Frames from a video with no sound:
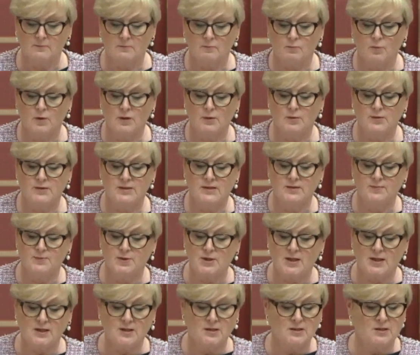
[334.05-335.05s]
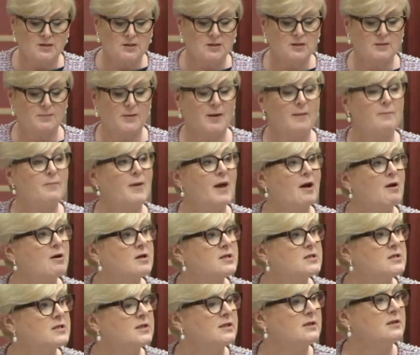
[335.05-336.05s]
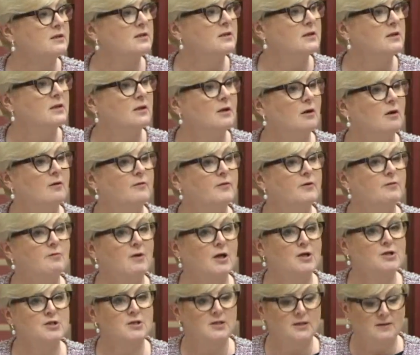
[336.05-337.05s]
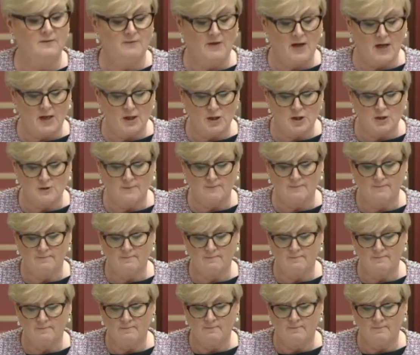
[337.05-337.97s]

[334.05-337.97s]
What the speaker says: when it was subjected to the barbarity of the Russian invasion.